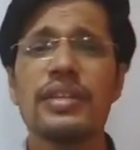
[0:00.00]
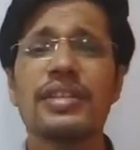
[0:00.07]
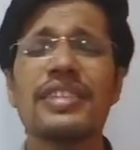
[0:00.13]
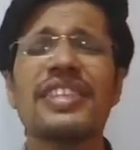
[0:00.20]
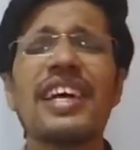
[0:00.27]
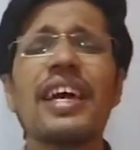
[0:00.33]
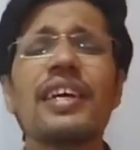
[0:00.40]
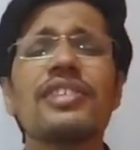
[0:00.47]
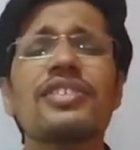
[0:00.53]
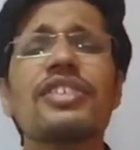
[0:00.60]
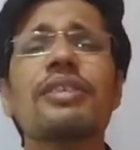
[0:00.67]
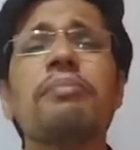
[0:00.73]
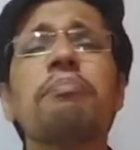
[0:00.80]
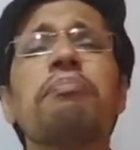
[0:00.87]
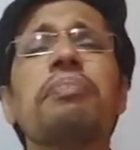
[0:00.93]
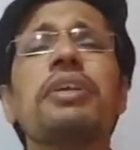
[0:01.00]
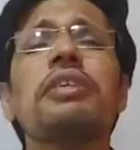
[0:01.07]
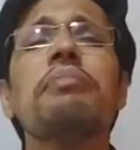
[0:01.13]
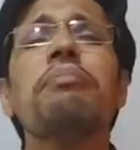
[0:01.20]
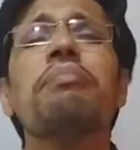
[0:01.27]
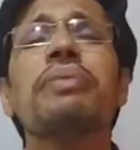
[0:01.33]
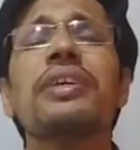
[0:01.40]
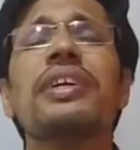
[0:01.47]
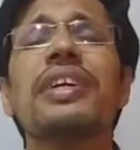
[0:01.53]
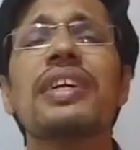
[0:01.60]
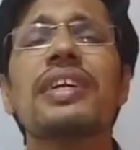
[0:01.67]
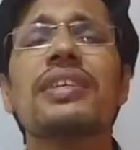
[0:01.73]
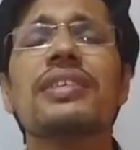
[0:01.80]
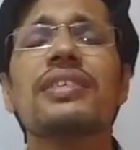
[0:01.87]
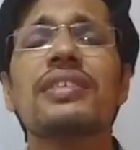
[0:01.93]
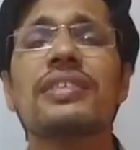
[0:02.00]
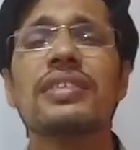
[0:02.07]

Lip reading: They simply predict,